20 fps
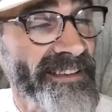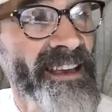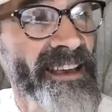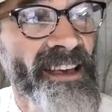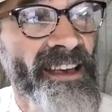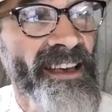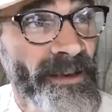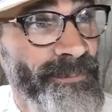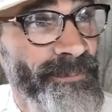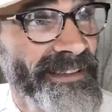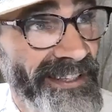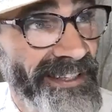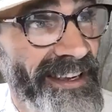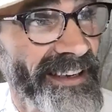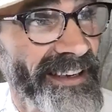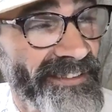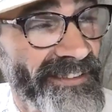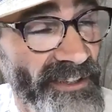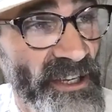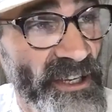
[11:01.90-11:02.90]
Matías,
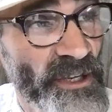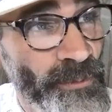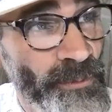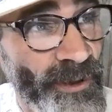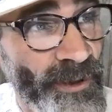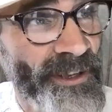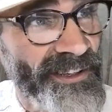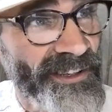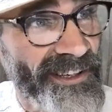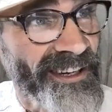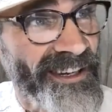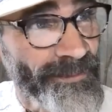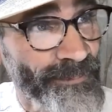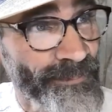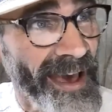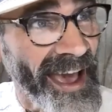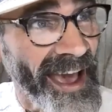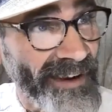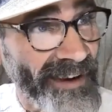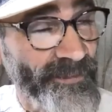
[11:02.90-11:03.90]
are you willing to come back
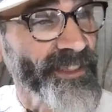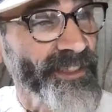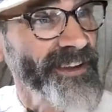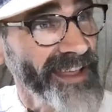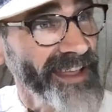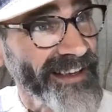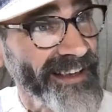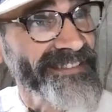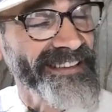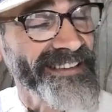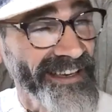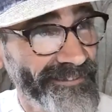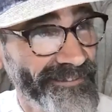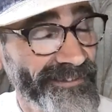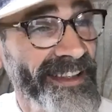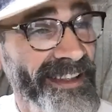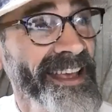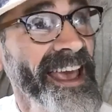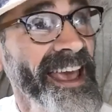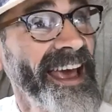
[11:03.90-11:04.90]
for the next gift
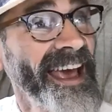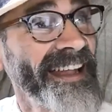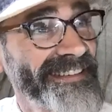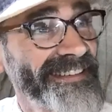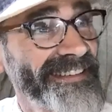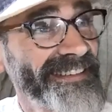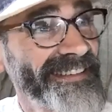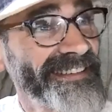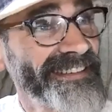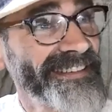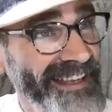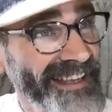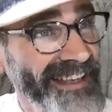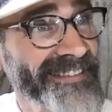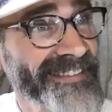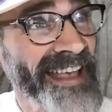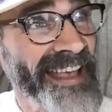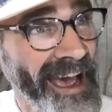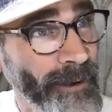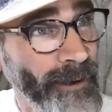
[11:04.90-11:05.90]
and tell us
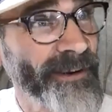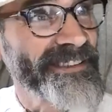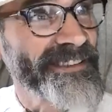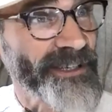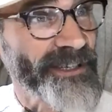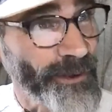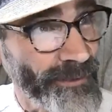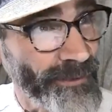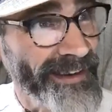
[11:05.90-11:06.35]
how it's going?